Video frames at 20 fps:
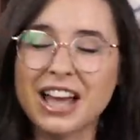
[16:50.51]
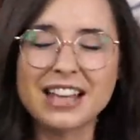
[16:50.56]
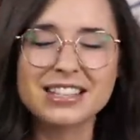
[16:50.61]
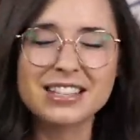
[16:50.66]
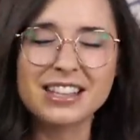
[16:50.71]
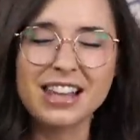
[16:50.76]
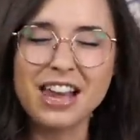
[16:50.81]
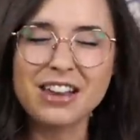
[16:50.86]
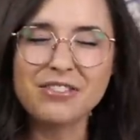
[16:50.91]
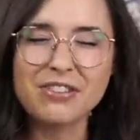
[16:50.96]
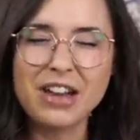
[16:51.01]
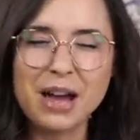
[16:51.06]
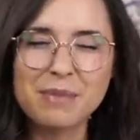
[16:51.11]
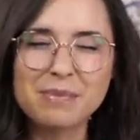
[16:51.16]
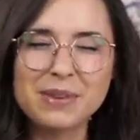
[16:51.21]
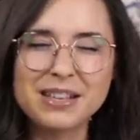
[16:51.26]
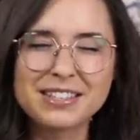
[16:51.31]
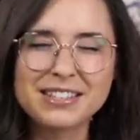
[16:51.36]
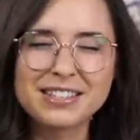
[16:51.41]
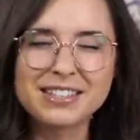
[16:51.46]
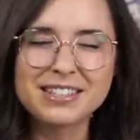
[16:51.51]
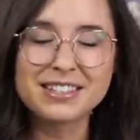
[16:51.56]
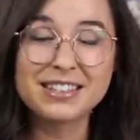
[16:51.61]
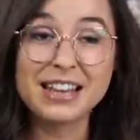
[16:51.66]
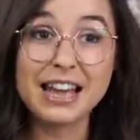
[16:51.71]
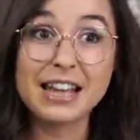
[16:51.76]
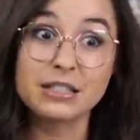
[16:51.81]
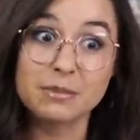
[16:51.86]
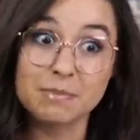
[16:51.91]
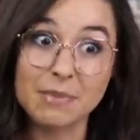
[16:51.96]
life happens,
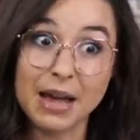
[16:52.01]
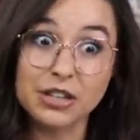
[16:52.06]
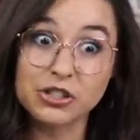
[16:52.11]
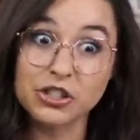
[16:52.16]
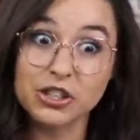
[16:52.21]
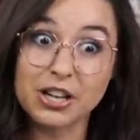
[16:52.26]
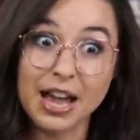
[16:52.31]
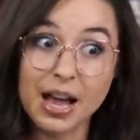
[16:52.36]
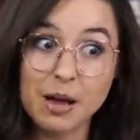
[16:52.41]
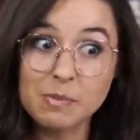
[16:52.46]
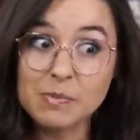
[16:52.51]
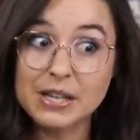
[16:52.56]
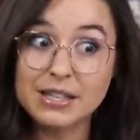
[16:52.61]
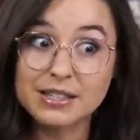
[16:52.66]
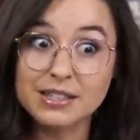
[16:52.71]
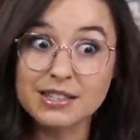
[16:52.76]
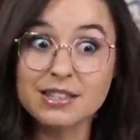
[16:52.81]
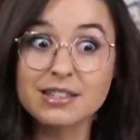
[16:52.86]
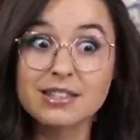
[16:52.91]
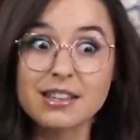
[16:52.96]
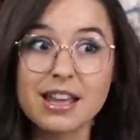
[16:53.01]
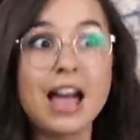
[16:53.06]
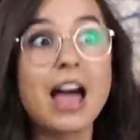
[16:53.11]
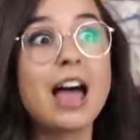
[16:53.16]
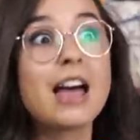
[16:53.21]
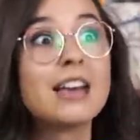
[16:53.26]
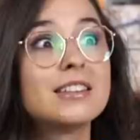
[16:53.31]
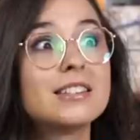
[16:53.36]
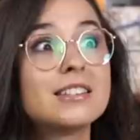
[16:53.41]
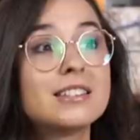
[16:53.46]
as magic happens,
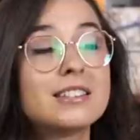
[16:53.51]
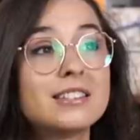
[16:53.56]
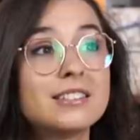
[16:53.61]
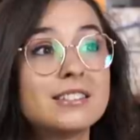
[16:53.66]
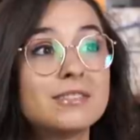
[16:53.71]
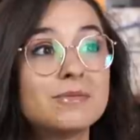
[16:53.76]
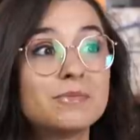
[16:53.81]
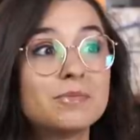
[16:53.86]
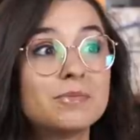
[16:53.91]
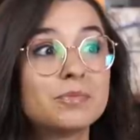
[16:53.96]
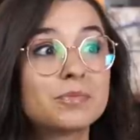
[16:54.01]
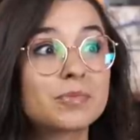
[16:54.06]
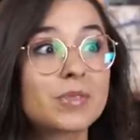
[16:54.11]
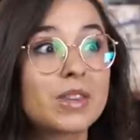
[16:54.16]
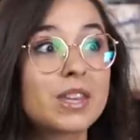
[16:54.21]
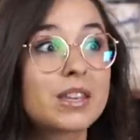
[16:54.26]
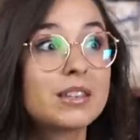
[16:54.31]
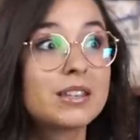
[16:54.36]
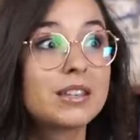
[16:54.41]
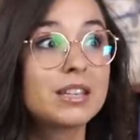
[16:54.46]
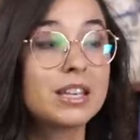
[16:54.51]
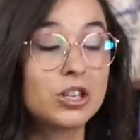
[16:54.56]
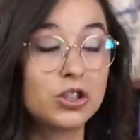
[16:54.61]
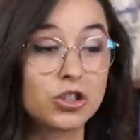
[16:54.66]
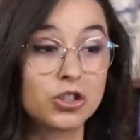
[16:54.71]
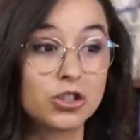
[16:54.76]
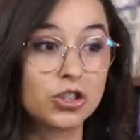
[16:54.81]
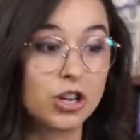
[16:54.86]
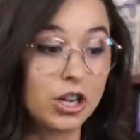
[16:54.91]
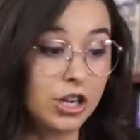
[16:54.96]
as he
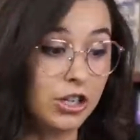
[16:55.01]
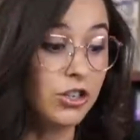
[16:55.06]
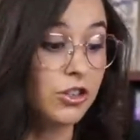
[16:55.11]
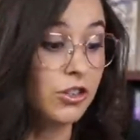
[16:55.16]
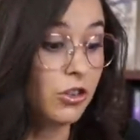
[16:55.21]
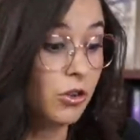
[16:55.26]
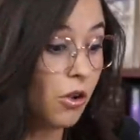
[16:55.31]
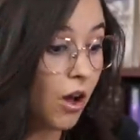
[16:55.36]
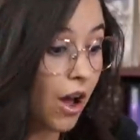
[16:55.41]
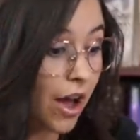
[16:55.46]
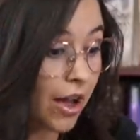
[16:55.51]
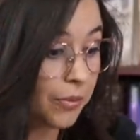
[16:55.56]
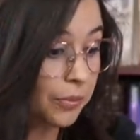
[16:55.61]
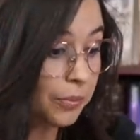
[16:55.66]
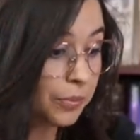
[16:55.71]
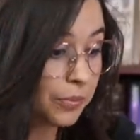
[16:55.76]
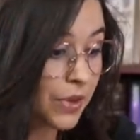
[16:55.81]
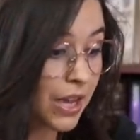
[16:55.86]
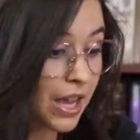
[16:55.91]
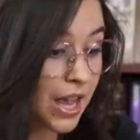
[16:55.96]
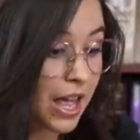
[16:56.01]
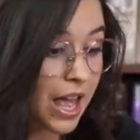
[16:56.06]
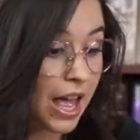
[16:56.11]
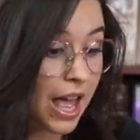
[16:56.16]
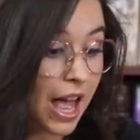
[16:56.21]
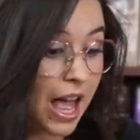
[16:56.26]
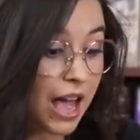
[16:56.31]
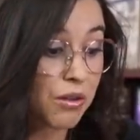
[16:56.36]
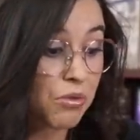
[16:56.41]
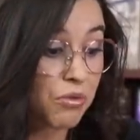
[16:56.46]
just changes a lot.
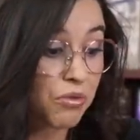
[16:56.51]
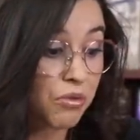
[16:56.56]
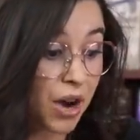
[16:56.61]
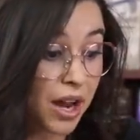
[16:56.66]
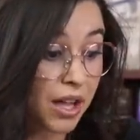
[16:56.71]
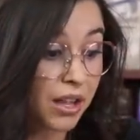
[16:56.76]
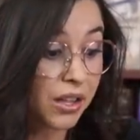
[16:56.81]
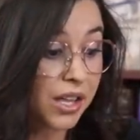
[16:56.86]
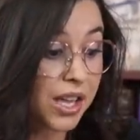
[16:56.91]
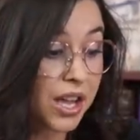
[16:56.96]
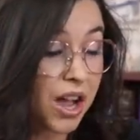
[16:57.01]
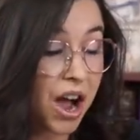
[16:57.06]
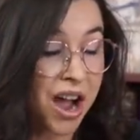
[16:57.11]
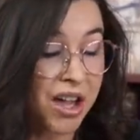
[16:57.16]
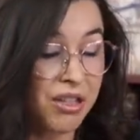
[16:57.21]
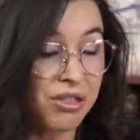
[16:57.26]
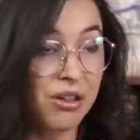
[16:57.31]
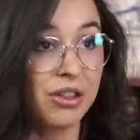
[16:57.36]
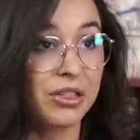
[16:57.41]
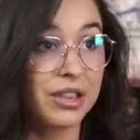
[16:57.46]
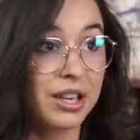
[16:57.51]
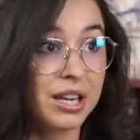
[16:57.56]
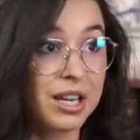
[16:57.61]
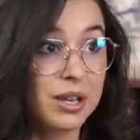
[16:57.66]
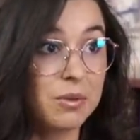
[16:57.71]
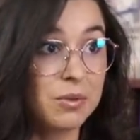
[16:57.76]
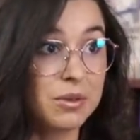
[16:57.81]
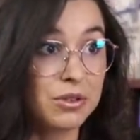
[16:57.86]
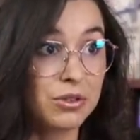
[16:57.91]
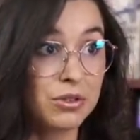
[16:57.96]
And frankly, I thought that
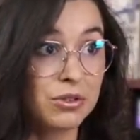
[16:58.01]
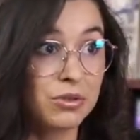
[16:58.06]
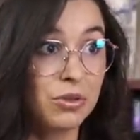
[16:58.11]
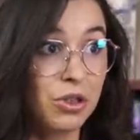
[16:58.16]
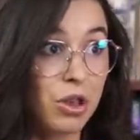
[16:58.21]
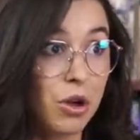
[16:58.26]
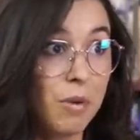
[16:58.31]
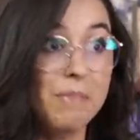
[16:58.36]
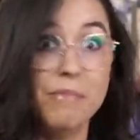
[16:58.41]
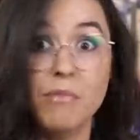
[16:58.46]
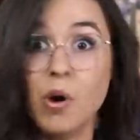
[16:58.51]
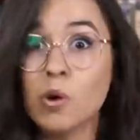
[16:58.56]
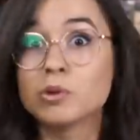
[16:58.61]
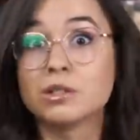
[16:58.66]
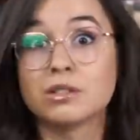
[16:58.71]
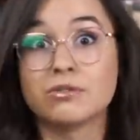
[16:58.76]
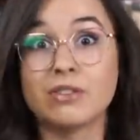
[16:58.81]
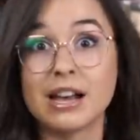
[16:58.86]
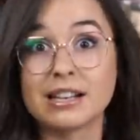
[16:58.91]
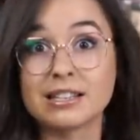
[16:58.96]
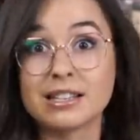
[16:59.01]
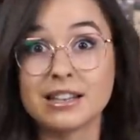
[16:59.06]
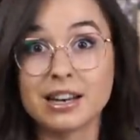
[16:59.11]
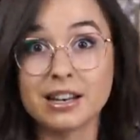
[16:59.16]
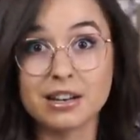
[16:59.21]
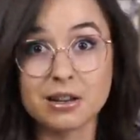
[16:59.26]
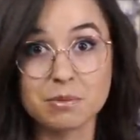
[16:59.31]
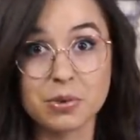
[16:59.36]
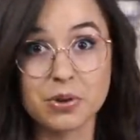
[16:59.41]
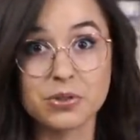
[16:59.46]
he was the most
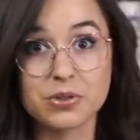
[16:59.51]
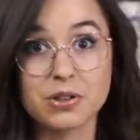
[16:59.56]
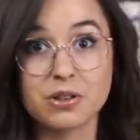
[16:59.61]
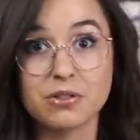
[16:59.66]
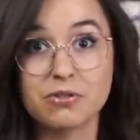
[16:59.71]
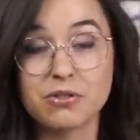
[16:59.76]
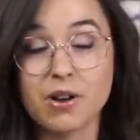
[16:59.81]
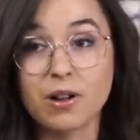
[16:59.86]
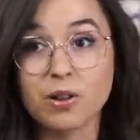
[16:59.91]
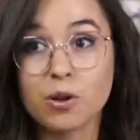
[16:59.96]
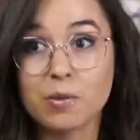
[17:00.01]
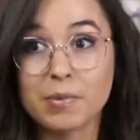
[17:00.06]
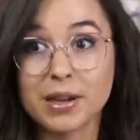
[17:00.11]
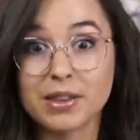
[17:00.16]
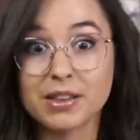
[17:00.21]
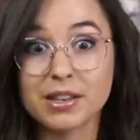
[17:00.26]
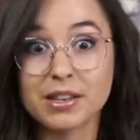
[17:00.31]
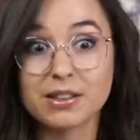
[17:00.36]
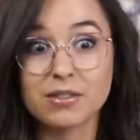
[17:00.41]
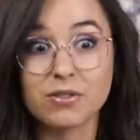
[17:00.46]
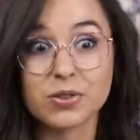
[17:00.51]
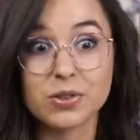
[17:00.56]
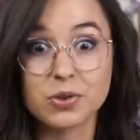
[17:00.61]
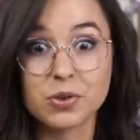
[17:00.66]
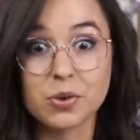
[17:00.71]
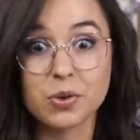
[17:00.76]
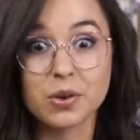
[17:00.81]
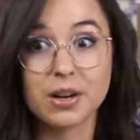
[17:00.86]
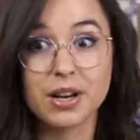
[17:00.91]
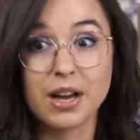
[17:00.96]
fascinating person to follow by the end of the
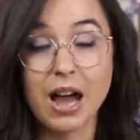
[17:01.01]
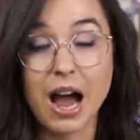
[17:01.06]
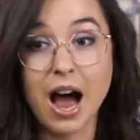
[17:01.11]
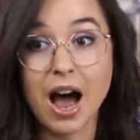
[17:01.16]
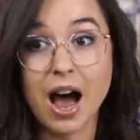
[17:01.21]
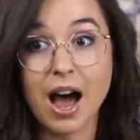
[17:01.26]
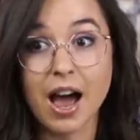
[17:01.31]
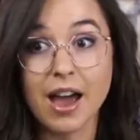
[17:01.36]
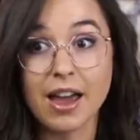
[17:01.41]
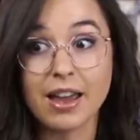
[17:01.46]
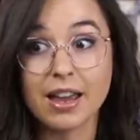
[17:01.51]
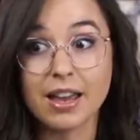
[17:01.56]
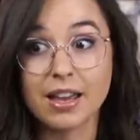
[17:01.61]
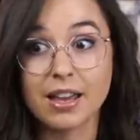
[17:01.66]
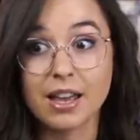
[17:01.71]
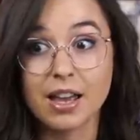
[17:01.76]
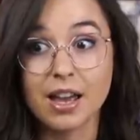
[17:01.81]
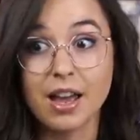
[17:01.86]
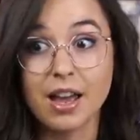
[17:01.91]
story. I